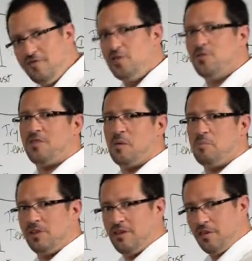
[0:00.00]
you and they
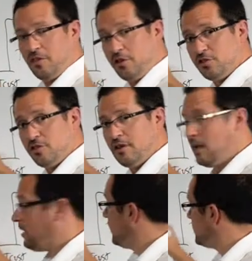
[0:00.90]
believe that they should
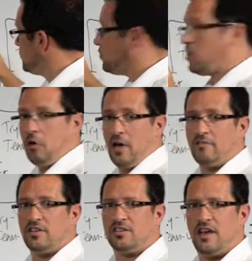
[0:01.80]
listen to what you have
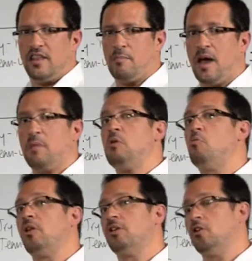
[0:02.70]
to say, they might be
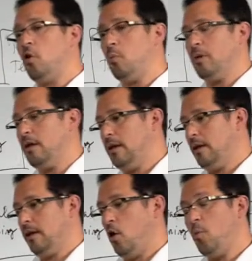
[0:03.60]
willing to
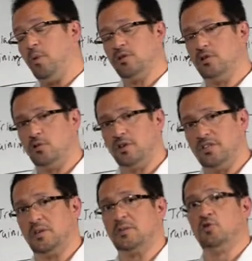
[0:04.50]
open to
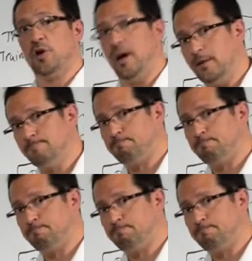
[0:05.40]
accept some training